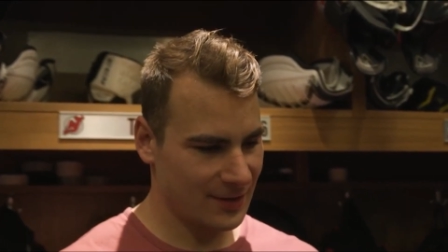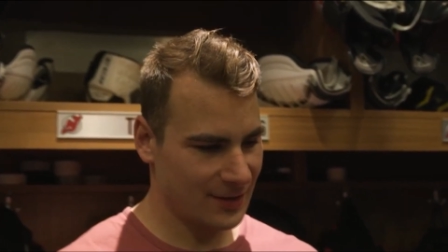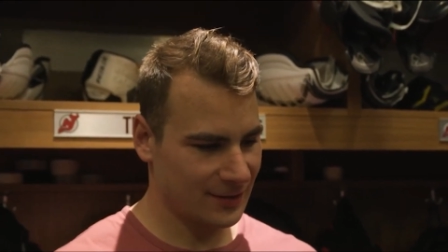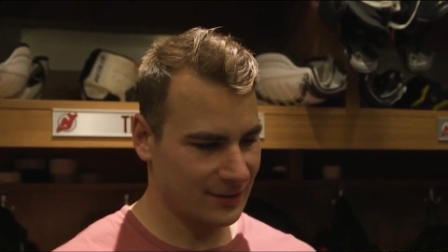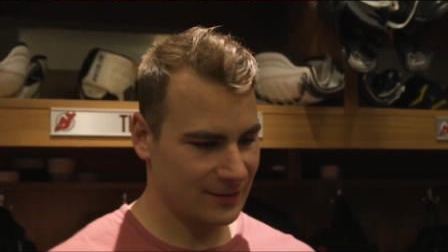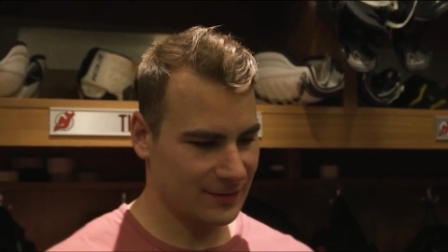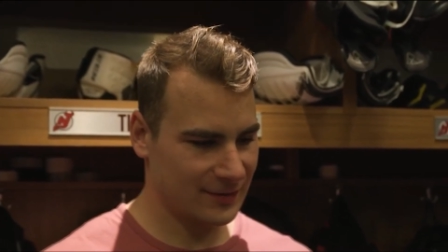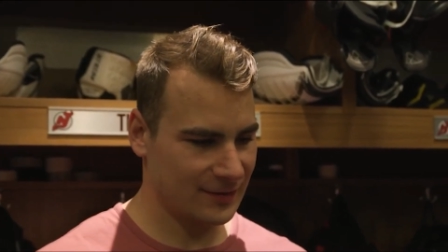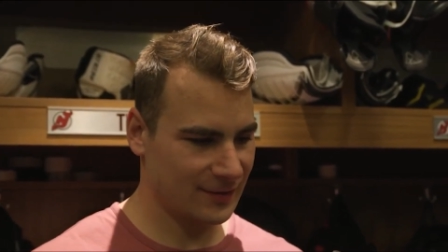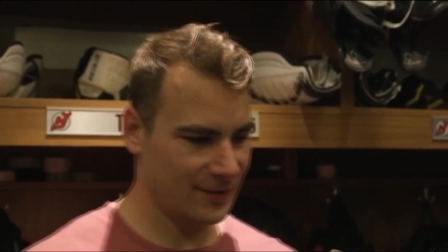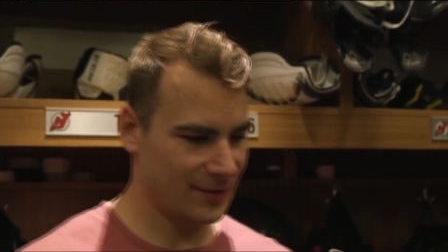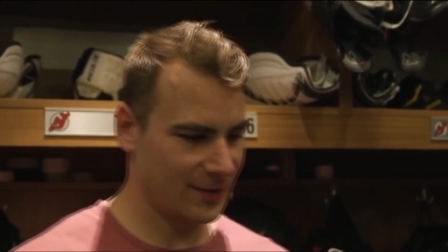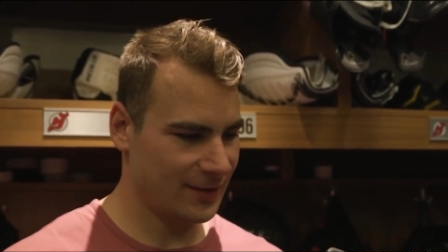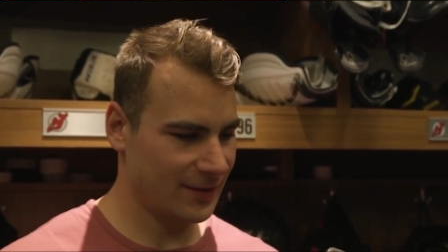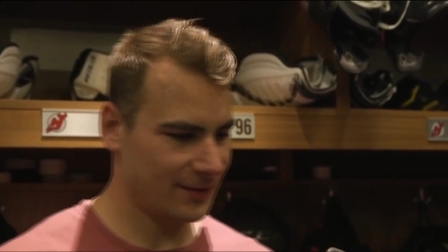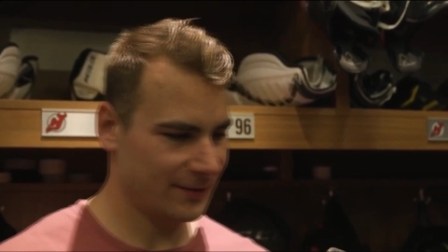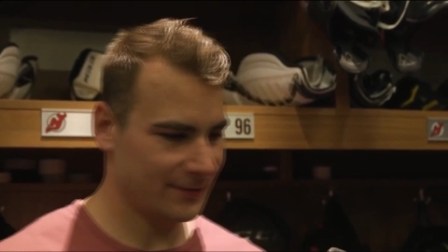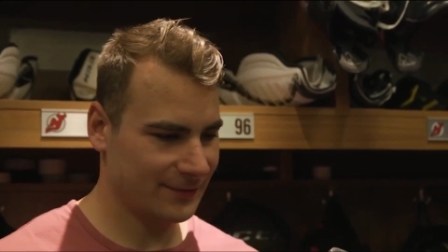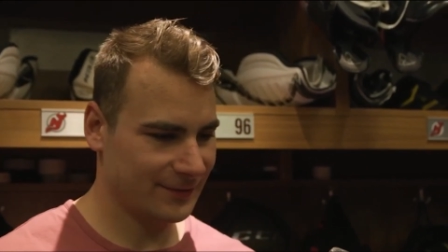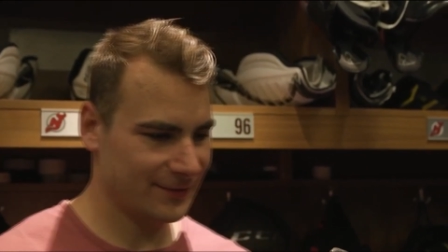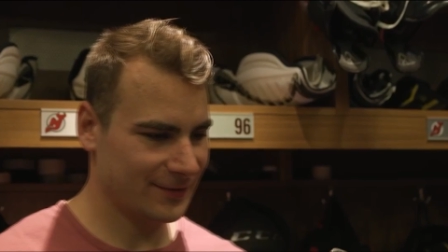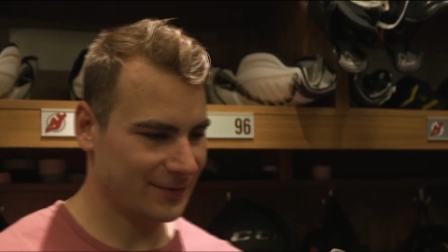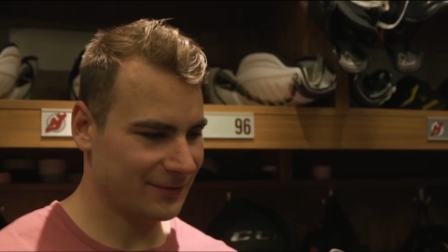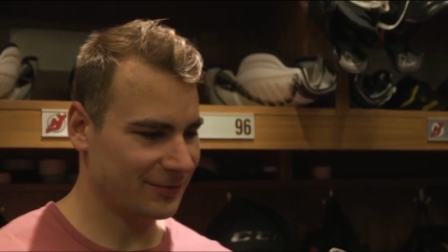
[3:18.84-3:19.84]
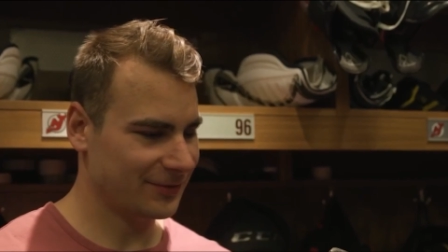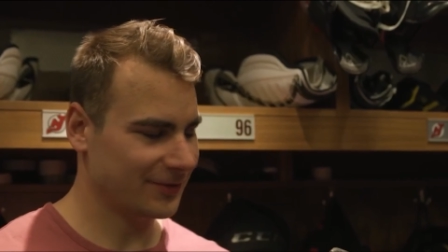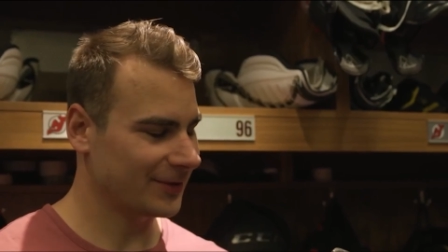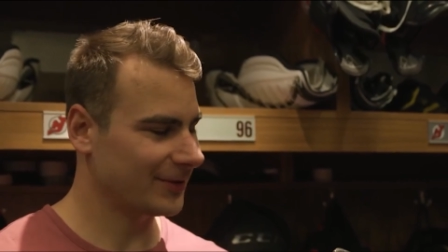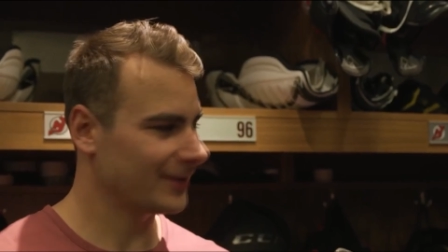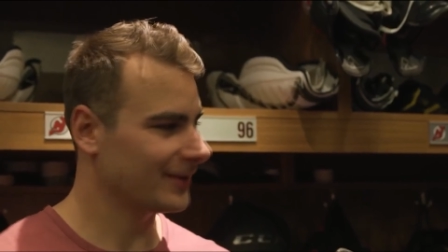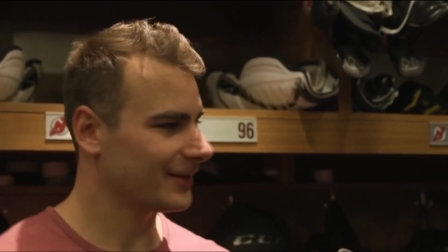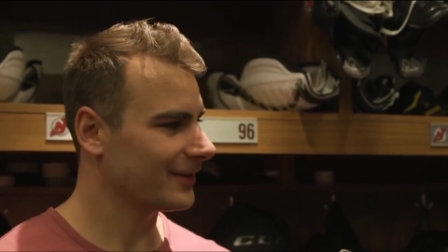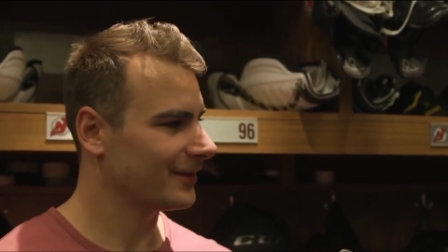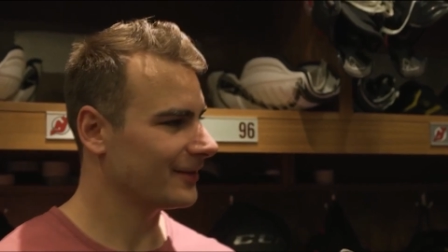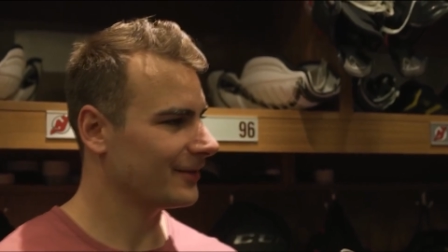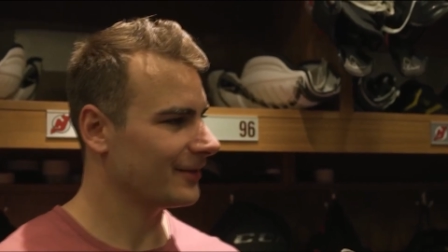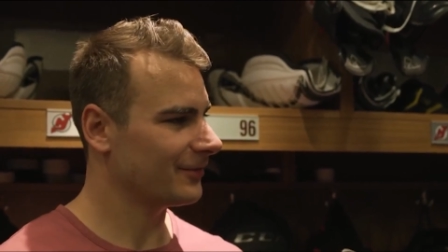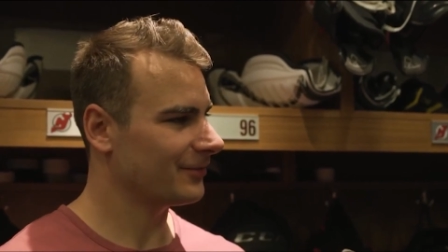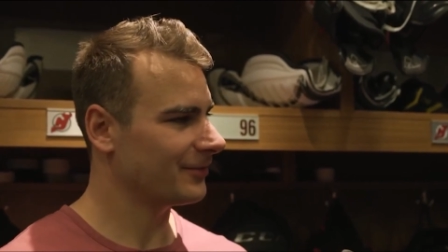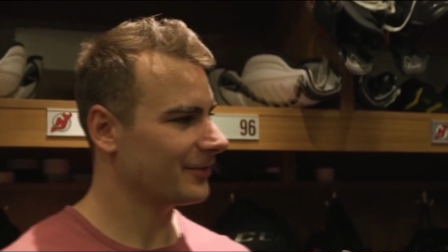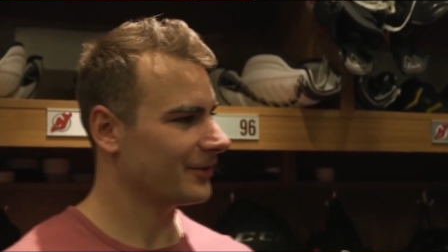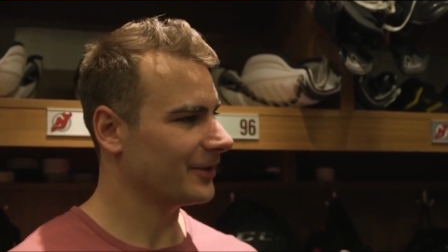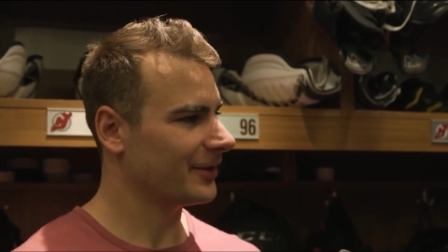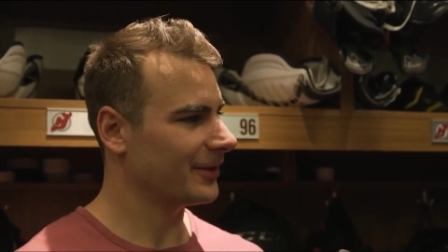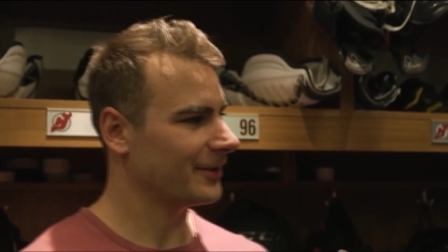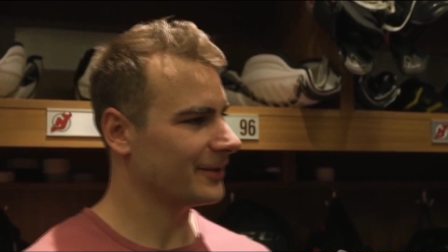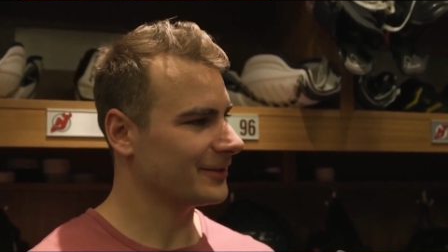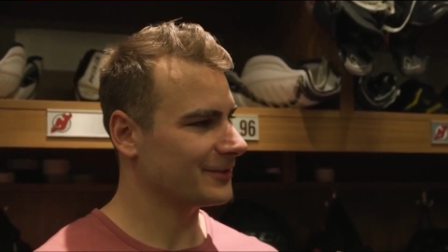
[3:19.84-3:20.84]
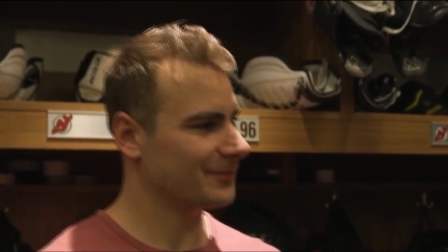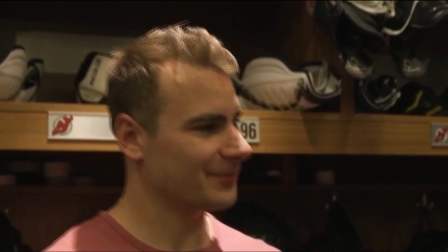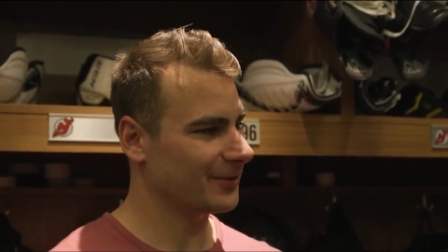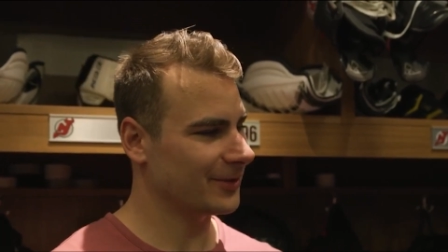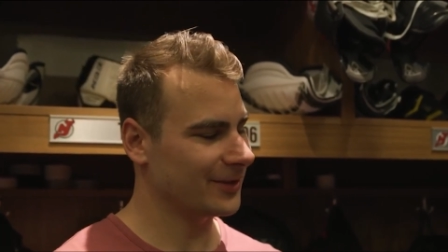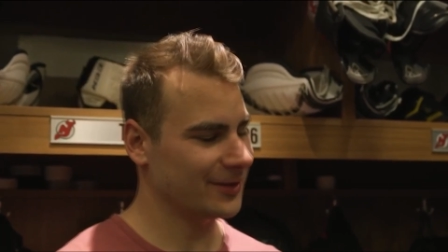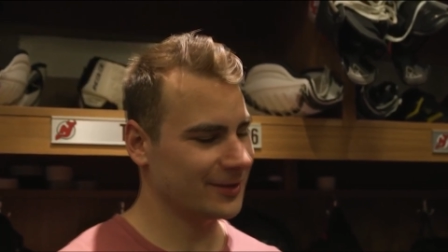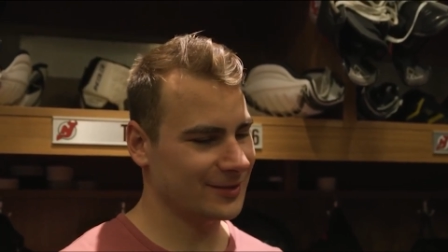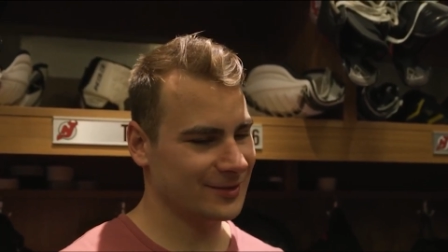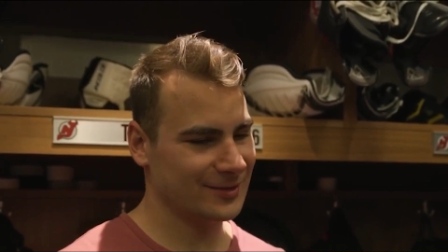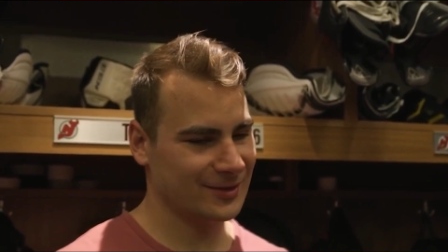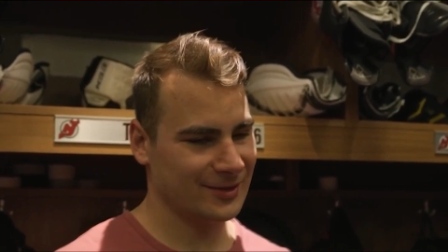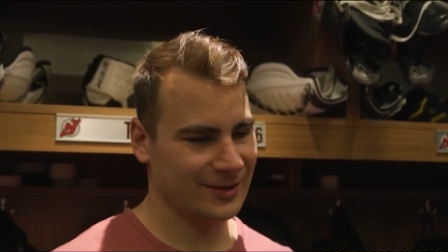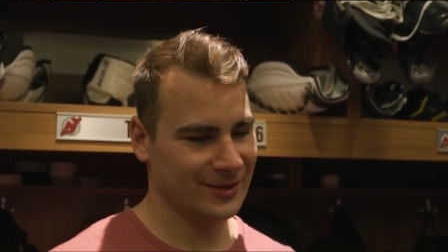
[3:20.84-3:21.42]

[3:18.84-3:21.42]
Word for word: Yeah, it's uh, it's definitely definitely a nice place,